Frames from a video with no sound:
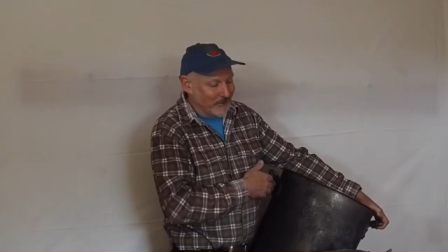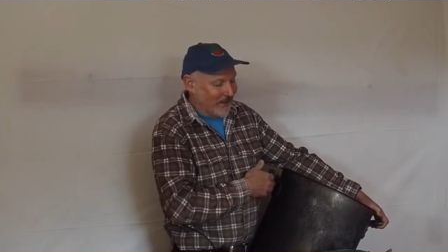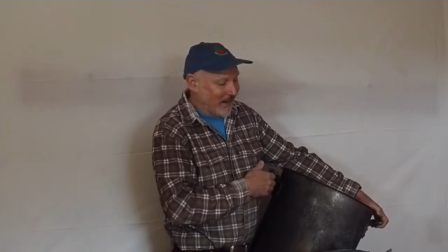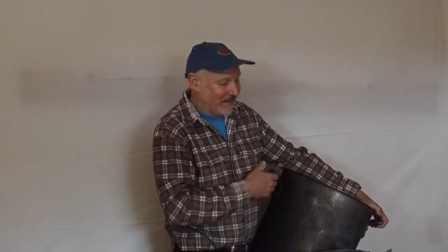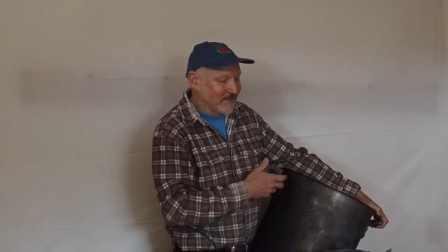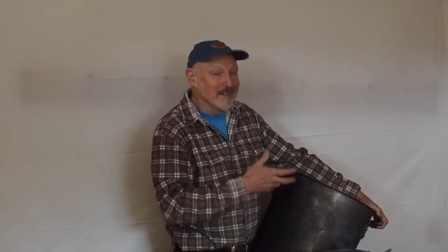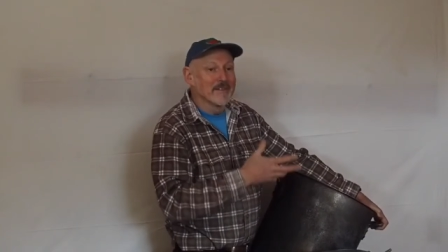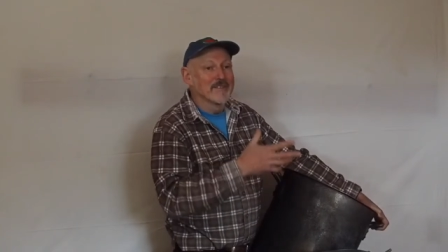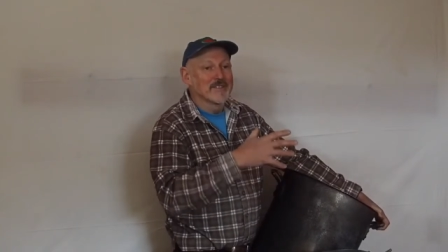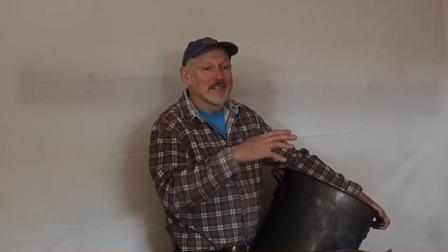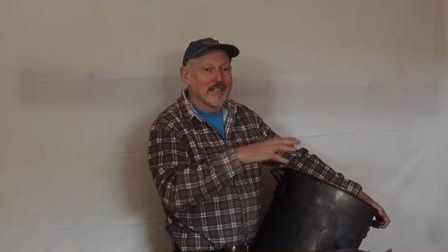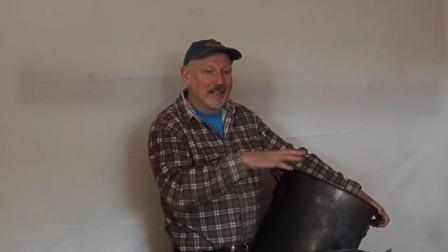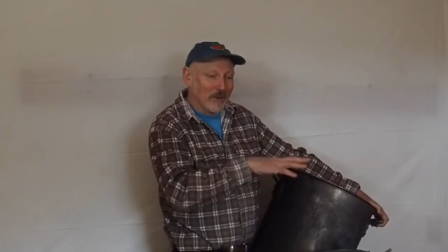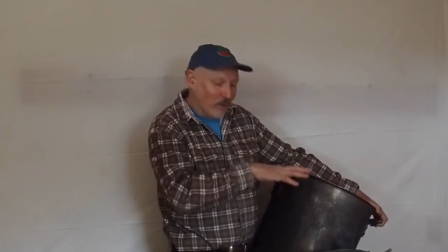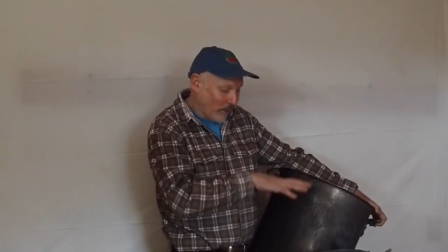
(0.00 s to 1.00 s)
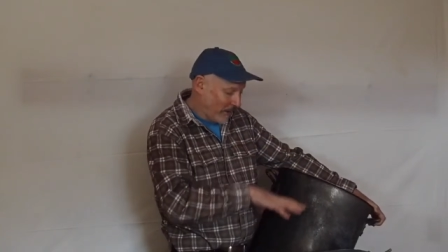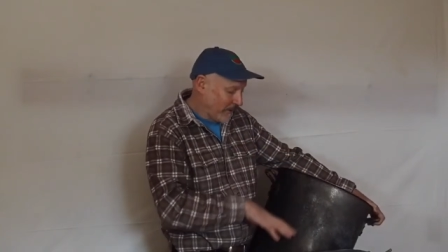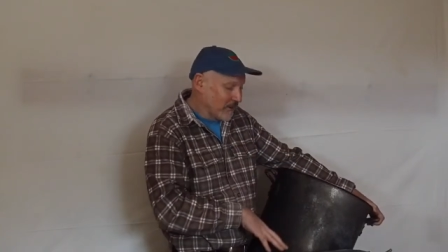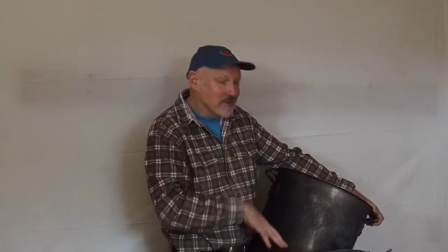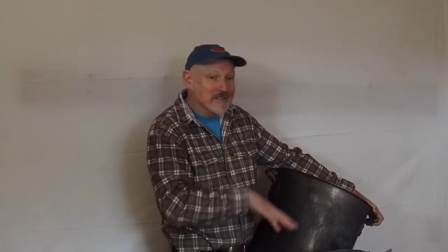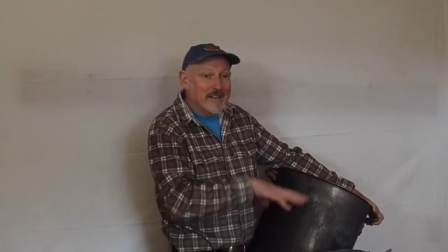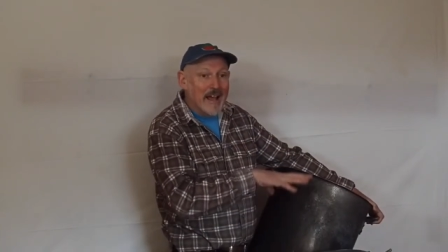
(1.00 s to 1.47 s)
You have to see where
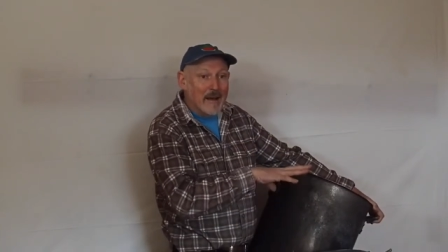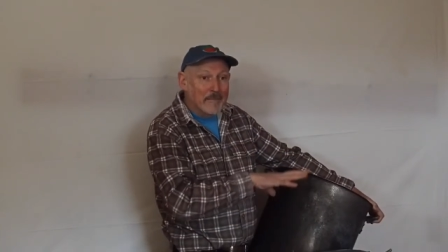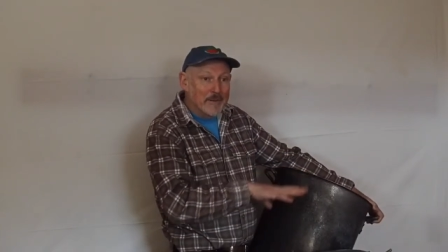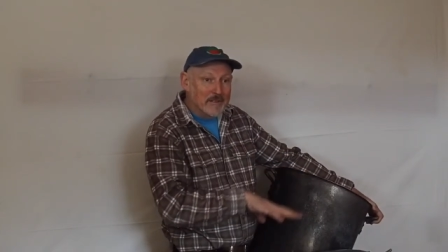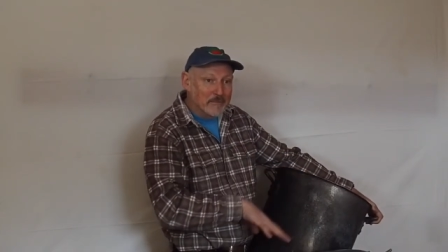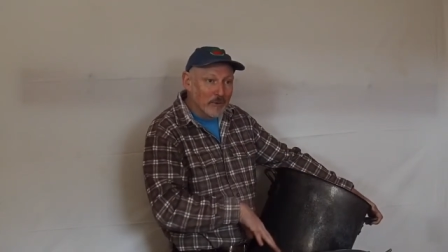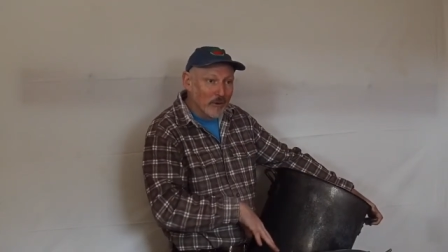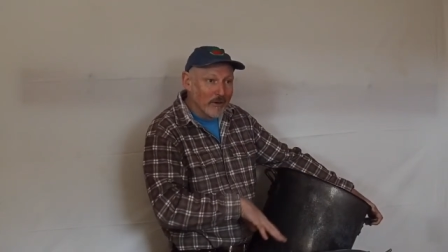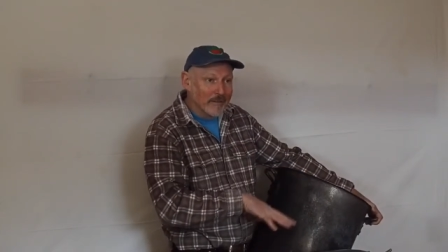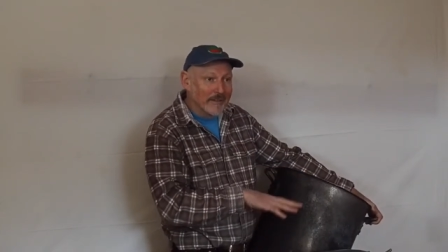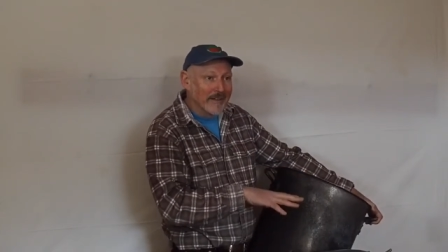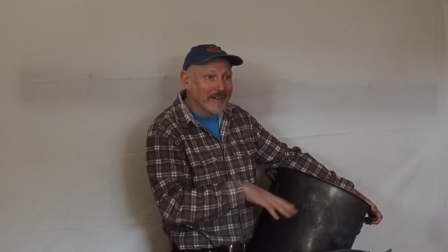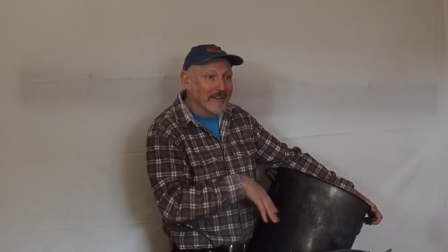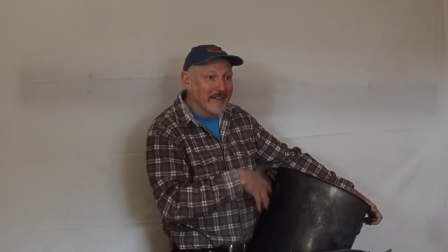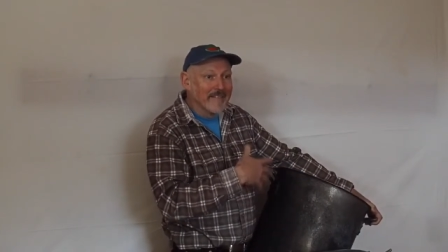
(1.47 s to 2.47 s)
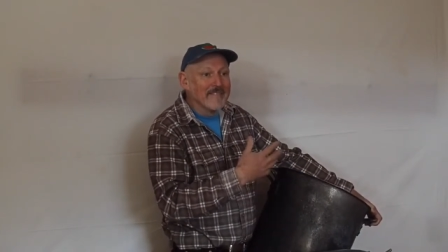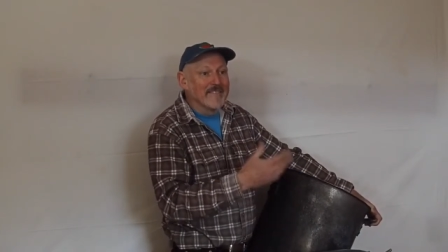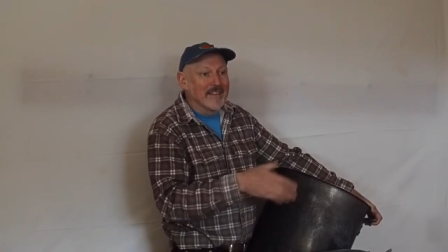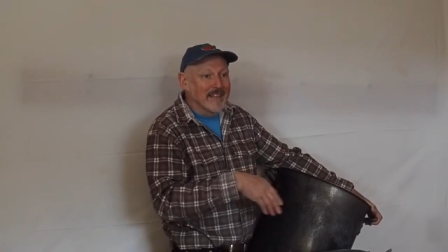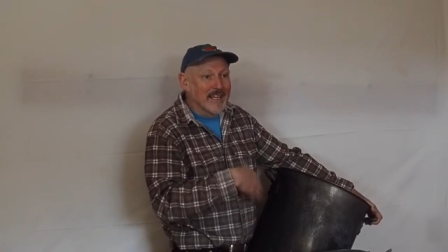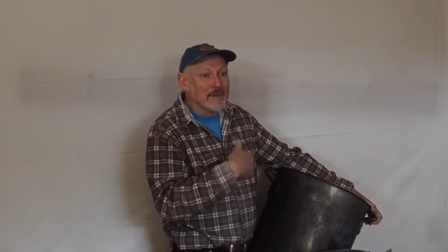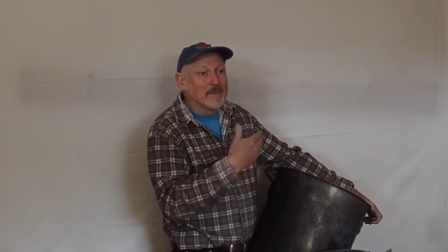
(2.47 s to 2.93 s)
your sap is boiling,
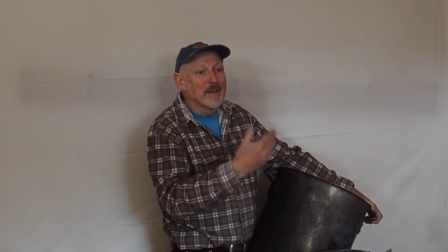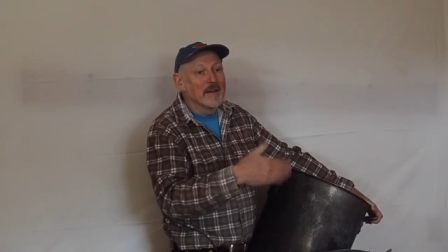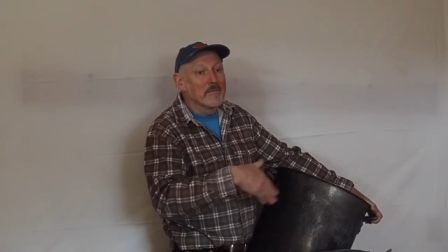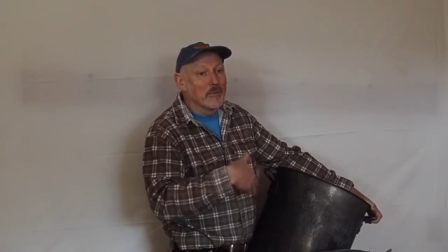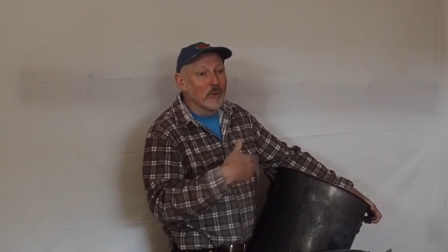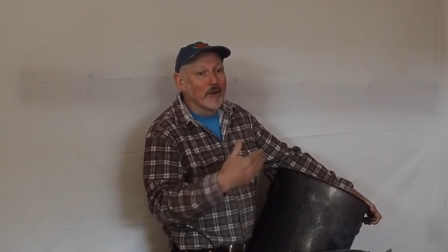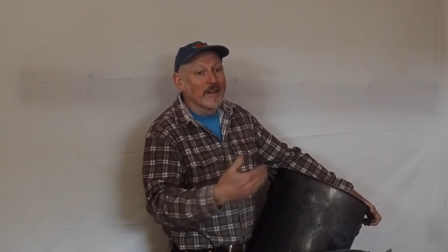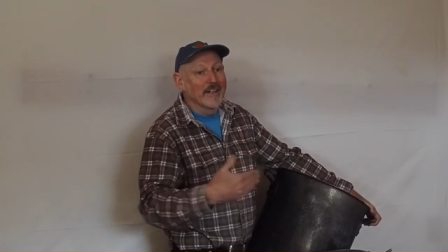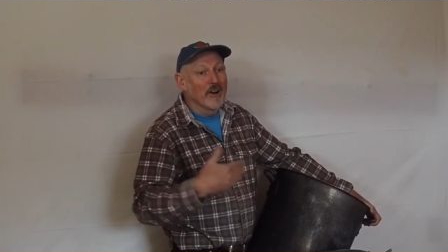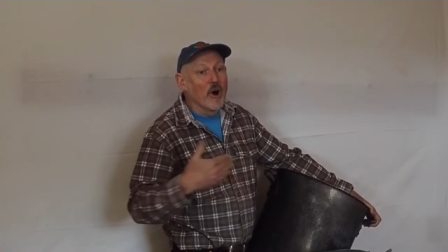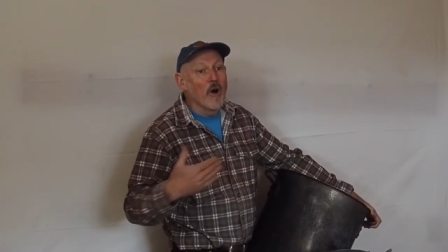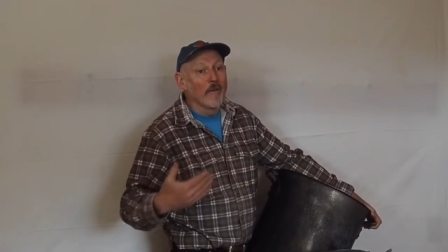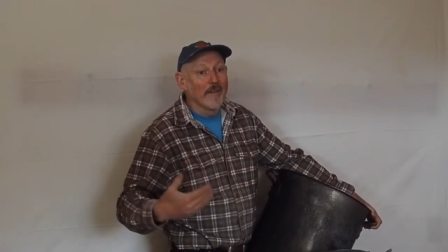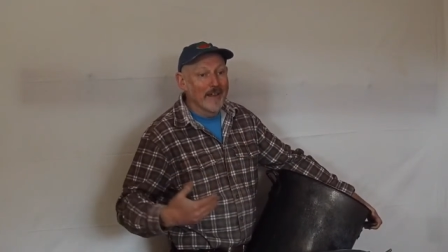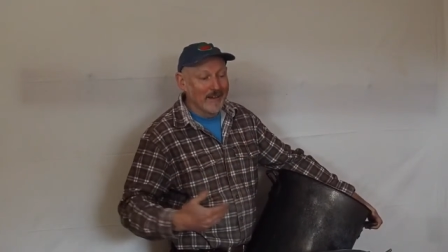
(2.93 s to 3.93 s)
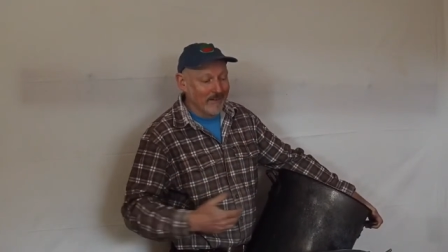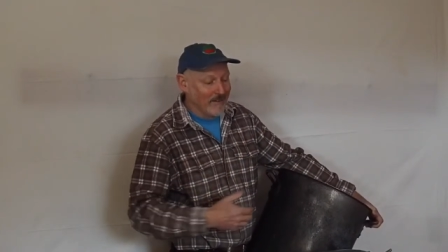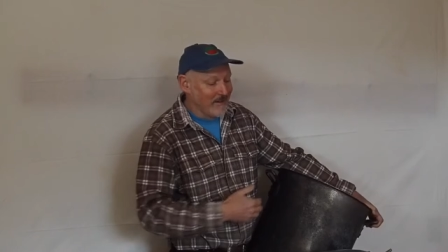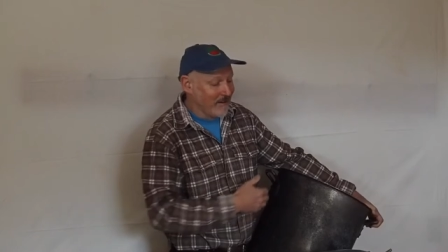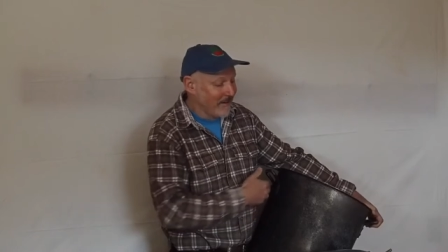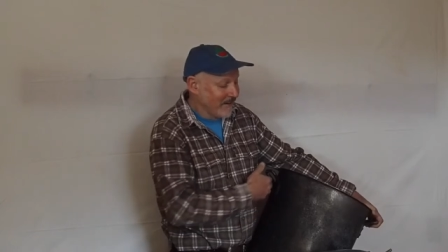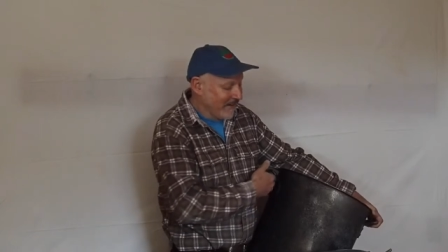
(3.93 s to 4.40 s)
keeping it boiling all day
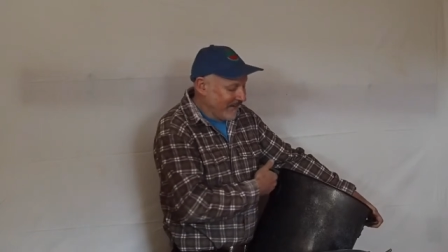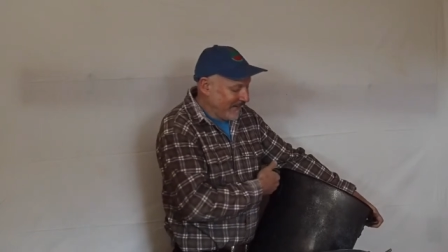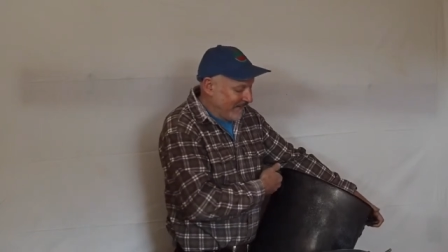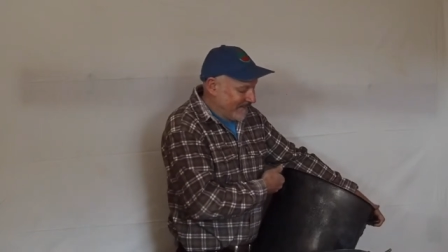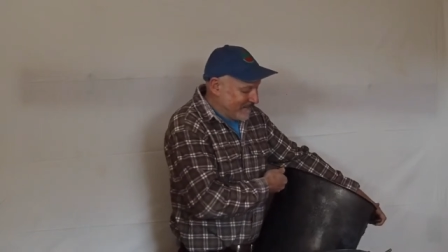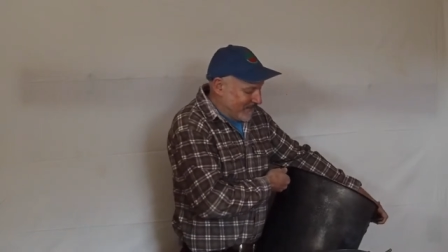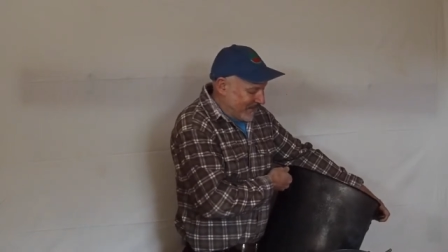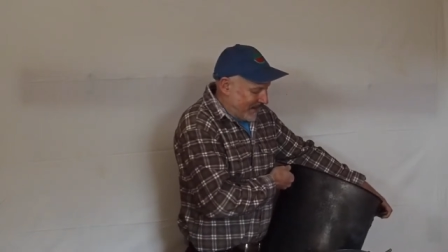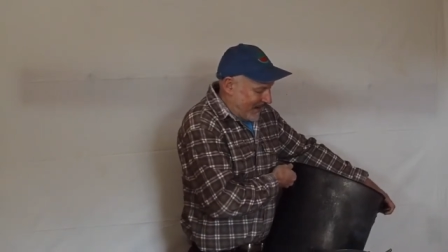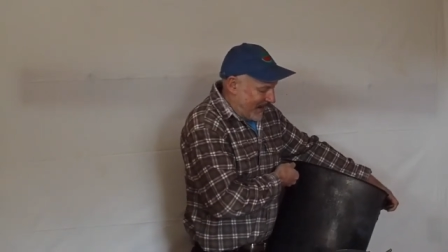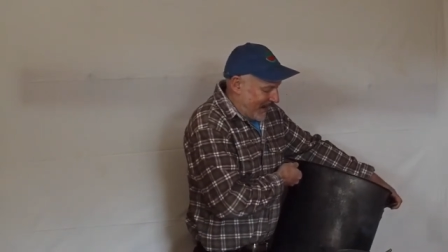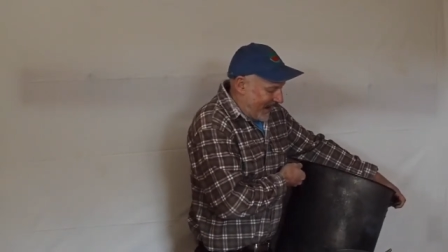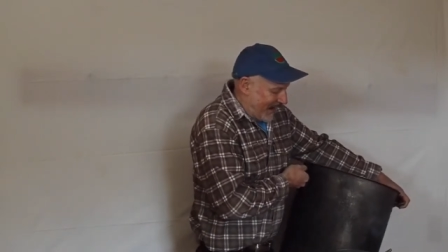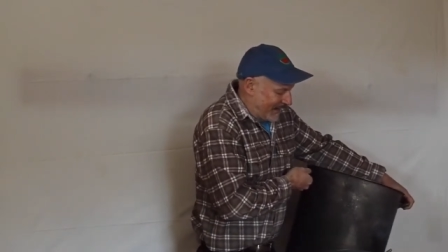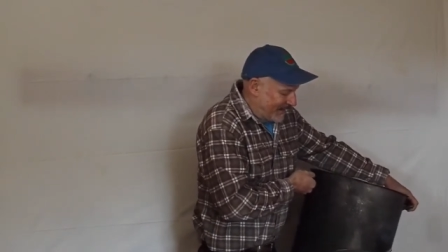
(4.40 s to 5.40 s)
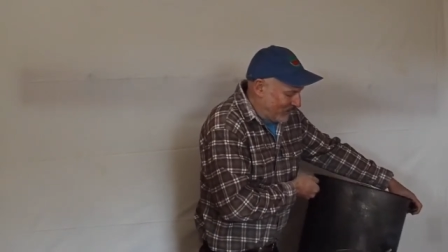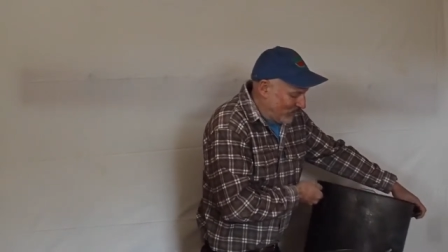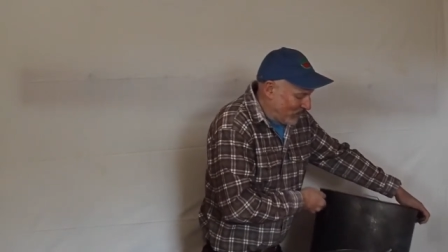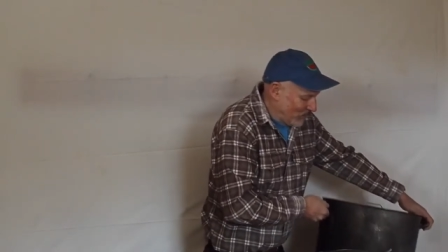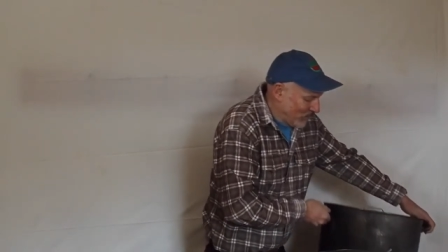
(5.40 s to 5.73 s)
long. And then we'll